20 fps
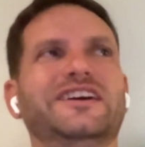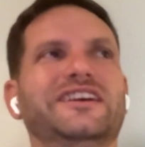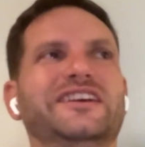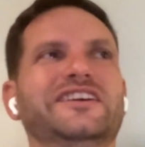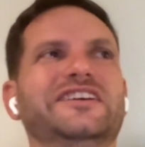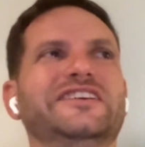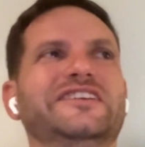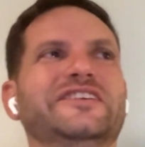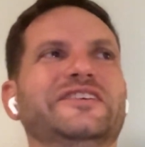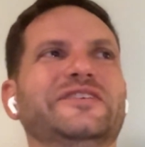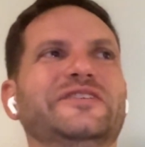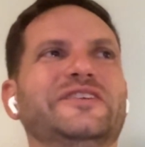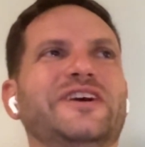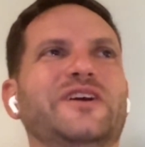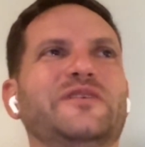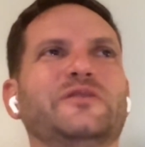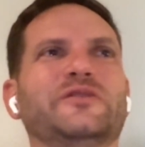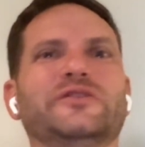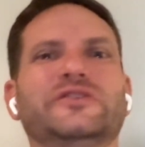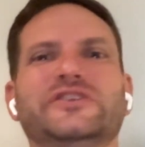
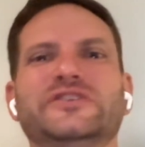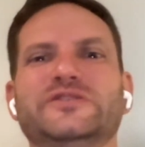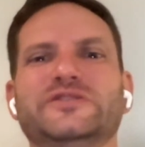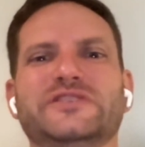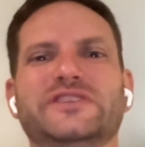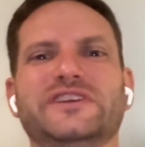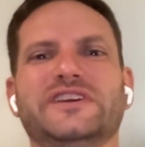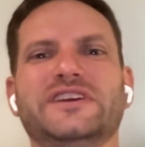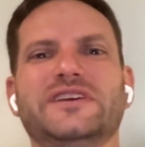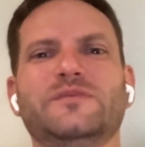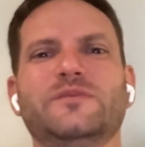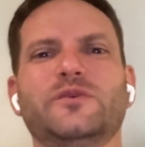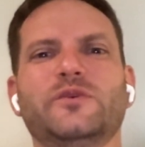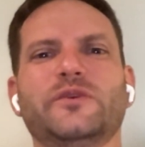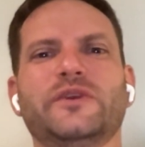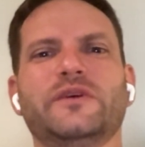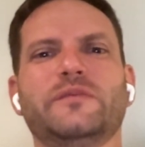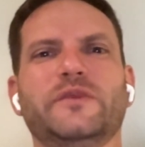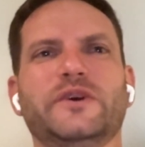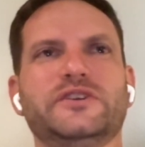not really using a keyboard
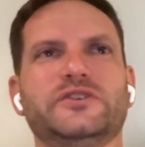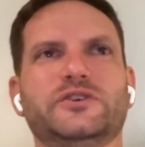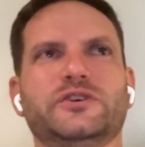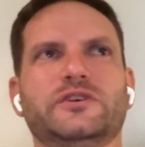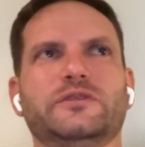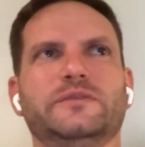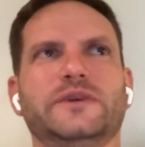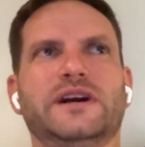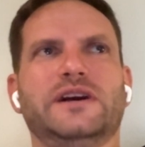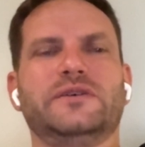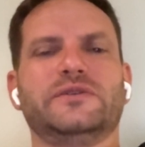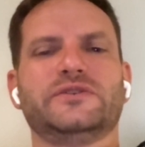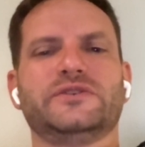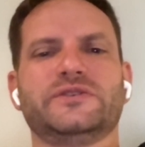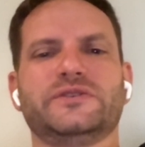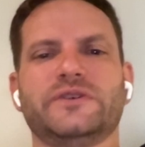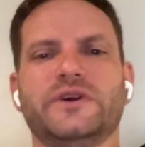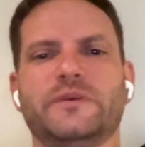that much or a mouse.